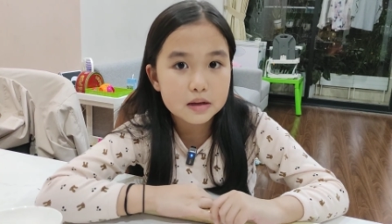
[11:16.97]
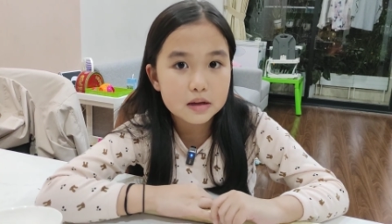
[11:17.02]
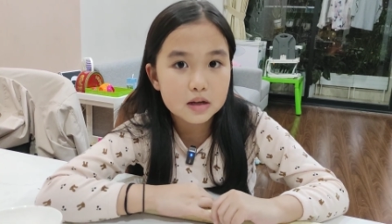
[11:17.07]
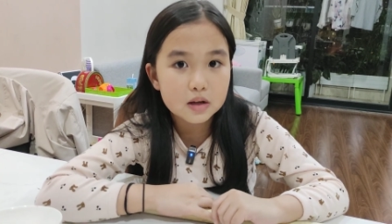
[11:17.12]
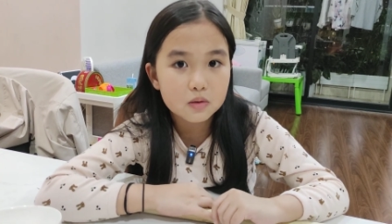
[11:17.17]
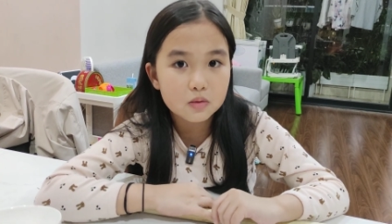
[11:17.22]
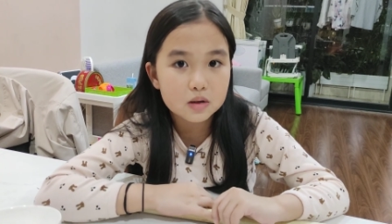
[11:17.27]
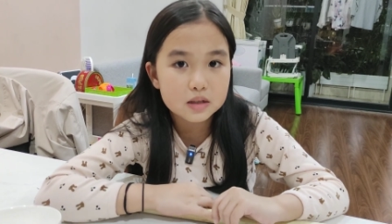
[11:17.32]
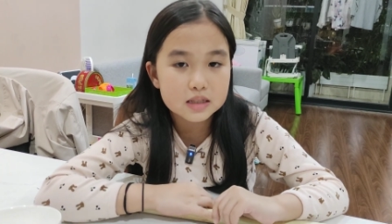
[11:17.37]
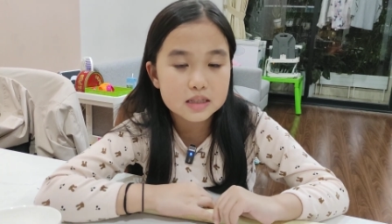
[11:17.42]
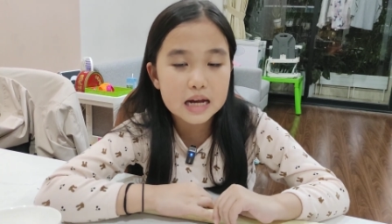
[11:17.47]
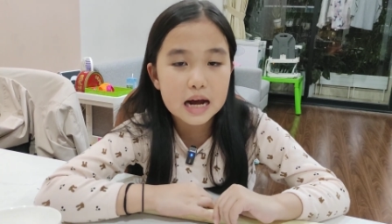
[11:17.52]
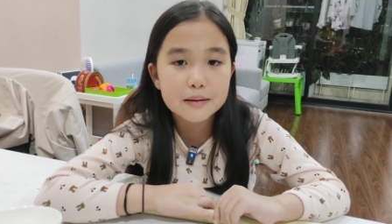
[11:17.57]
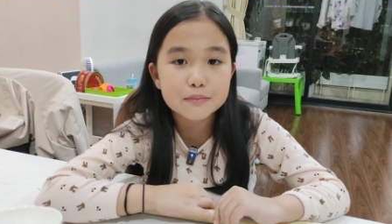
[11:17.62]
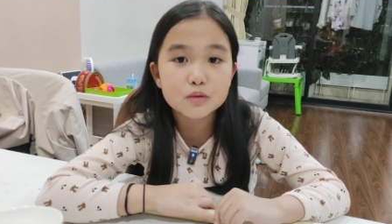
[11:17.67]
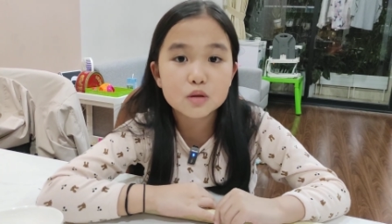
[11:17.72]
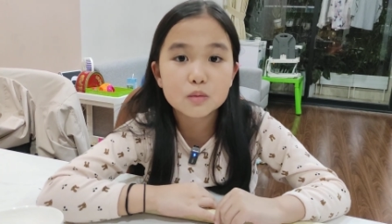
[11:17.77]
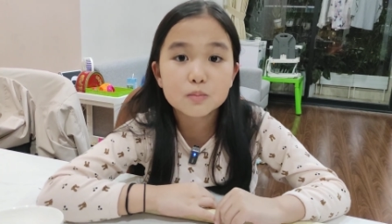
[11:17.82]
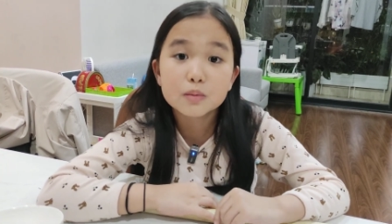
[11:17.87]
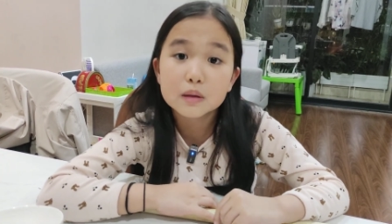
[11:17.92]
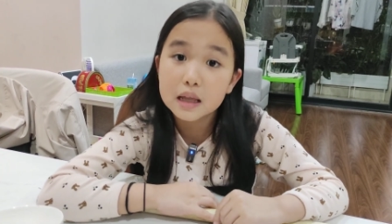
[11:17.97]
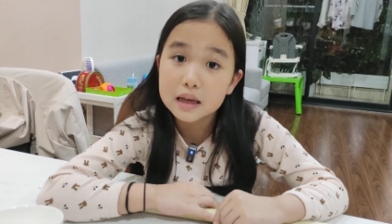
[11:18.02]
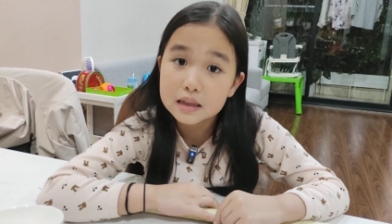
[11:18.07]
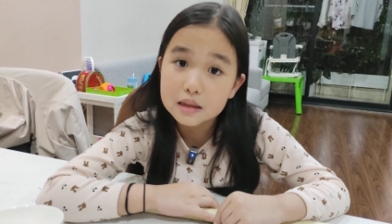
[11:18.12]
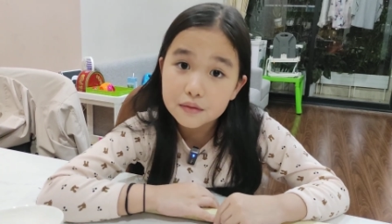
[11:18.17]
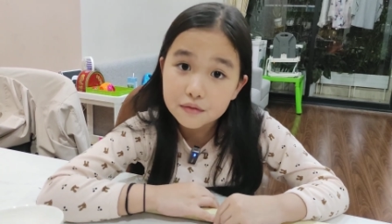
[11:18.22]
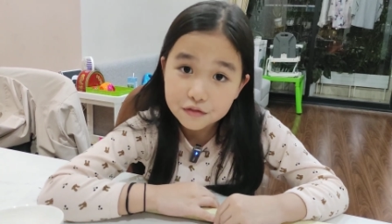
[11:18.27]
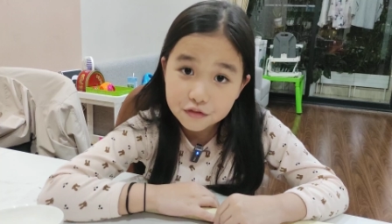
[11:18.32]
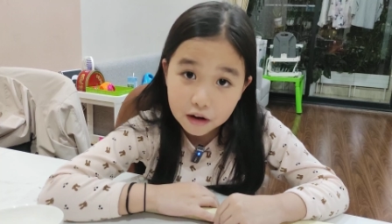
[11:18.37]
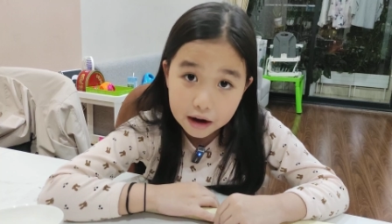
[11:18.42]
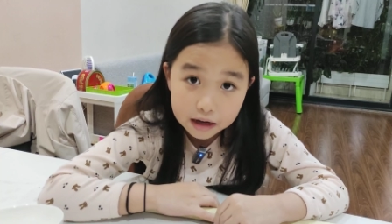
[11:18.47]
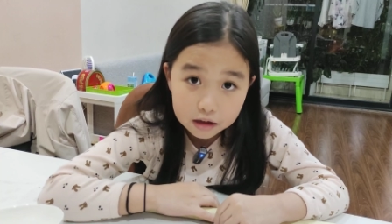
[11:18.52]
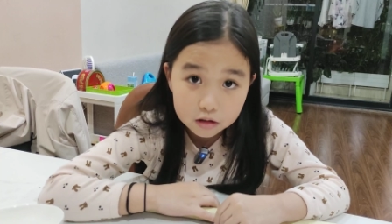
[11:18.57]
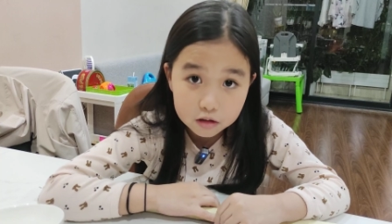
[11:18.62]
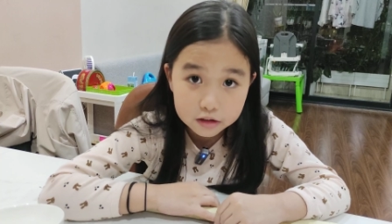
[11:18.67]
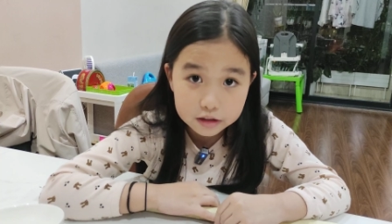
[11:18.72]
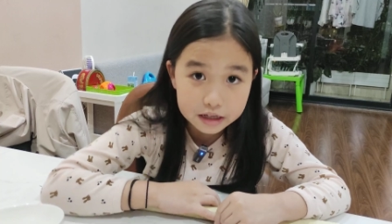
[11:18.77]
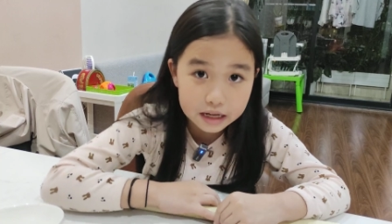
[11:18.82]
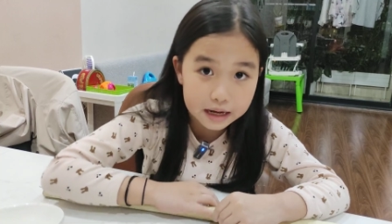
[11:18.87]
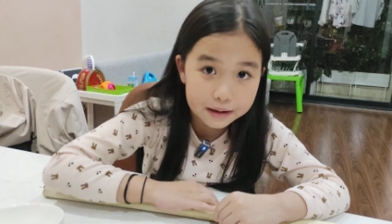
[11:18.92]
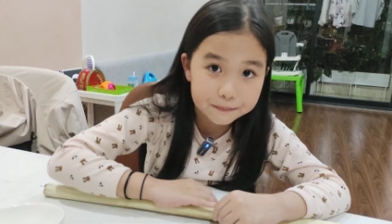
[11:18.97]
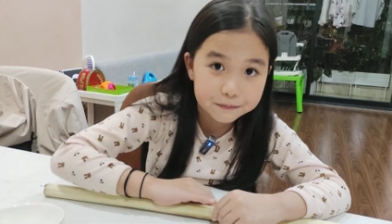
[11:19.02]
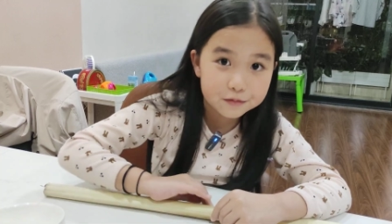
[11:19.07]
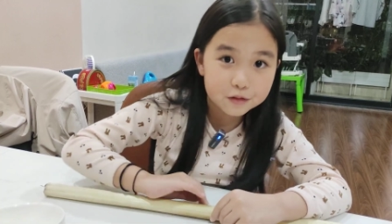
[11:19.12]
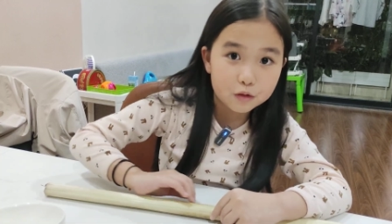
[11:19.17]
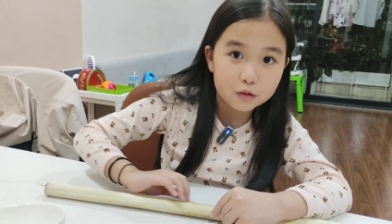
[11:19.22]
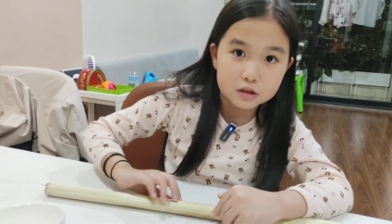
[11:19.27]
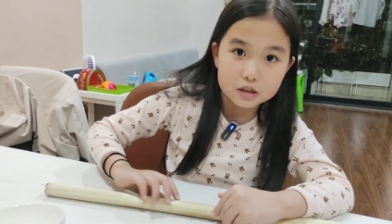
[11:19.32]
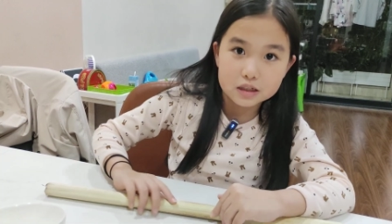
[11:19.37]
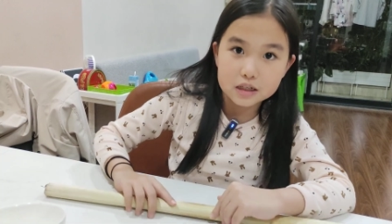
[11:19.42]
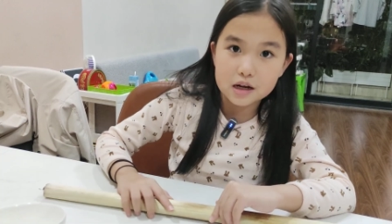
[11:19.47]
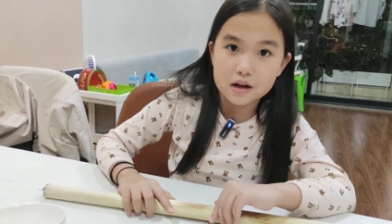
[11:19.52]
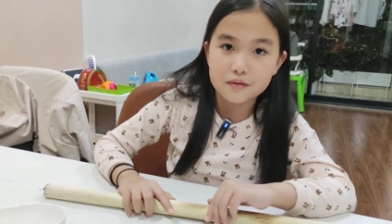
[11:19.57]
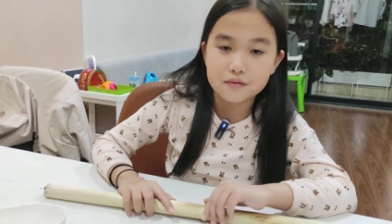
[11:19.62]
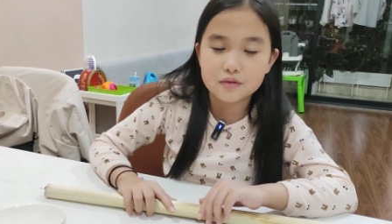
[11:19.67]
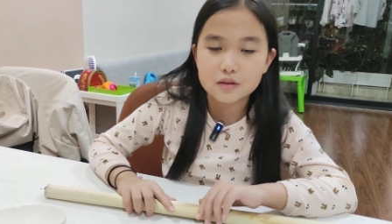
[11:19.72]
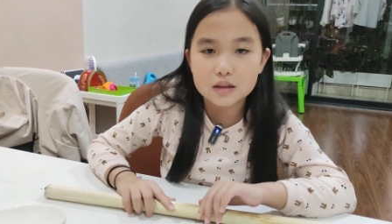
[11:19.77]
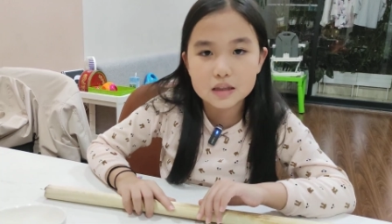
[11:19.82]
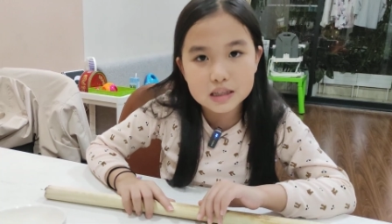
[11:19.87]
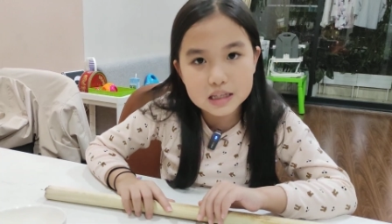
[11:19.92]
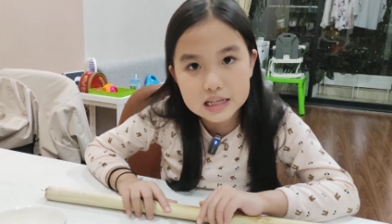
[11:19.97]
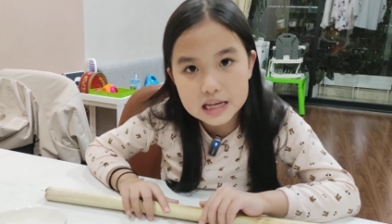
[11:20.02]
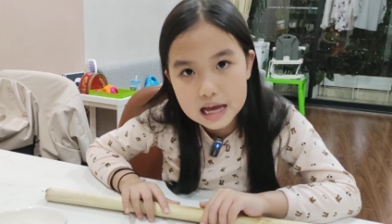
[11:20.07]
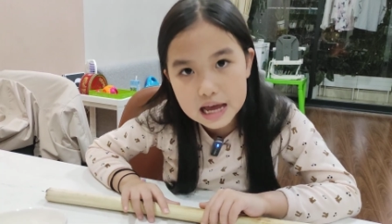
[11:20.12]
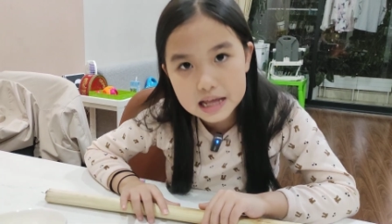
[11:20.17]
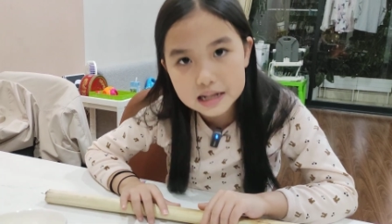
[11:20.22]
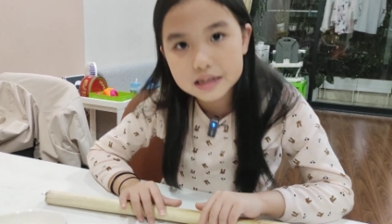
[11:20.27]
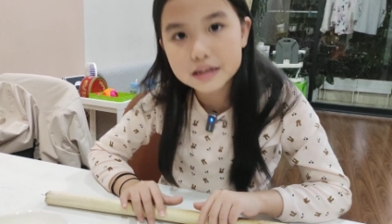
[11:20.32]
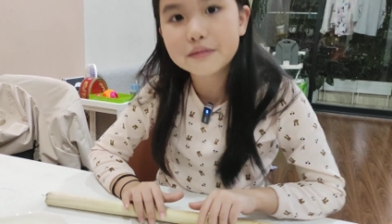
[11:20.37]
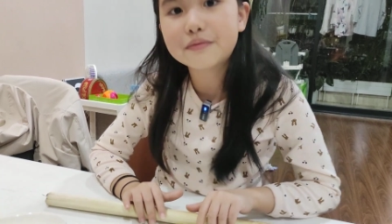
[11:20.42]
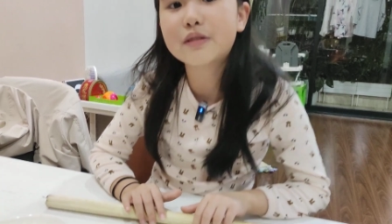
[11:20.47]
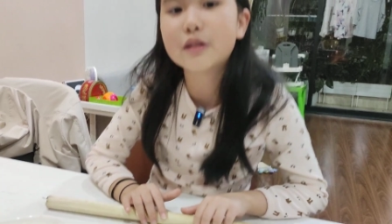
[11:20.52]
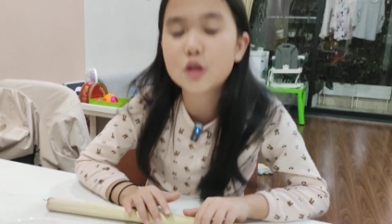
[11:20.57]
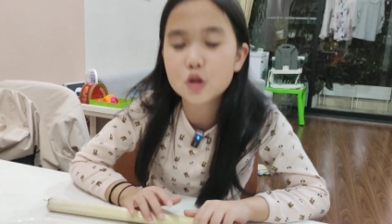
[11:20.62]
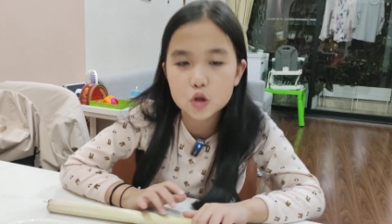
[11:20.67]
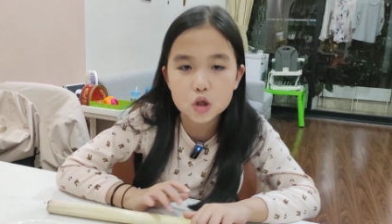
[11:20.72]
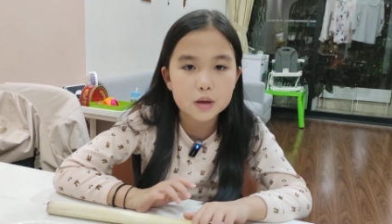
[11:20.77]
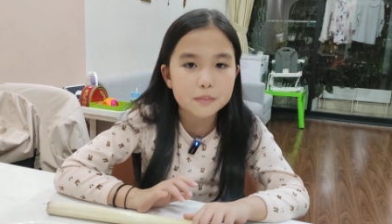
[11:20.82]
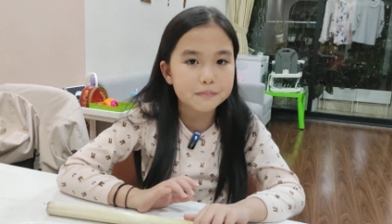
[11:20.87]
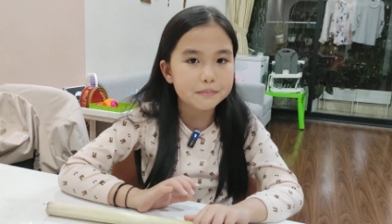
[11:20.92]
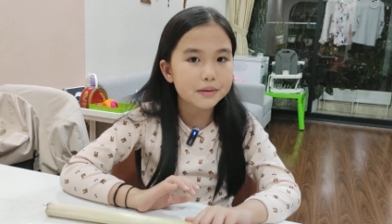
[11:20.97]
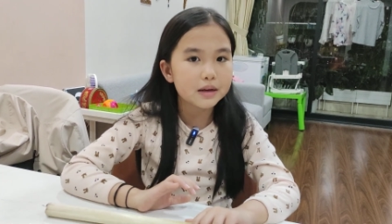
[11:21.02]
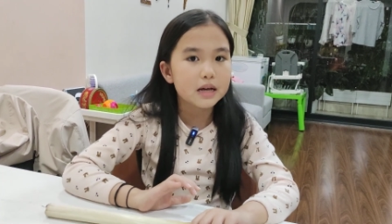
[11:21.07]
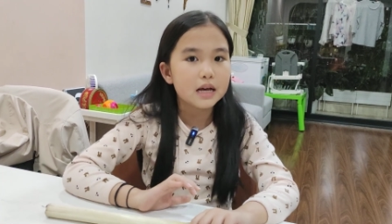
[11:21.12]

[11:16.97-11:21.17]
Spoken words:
it was time to play the final game, which of the end of the trip.